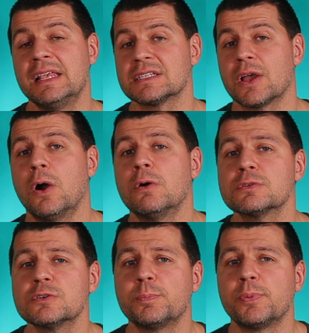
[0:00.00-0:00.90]
is
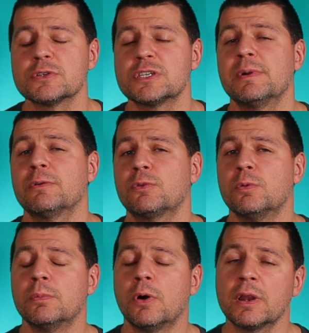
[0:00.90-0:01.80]
also possible to
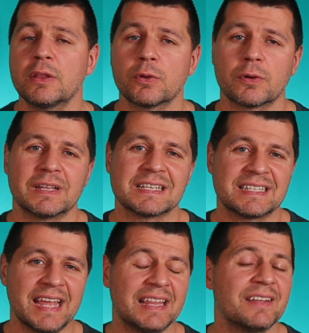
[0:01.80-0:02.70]
monitor the
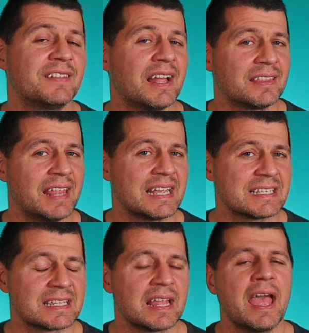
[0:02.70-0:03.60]
state of that
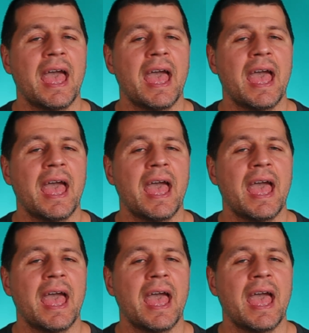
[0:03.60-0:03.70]
text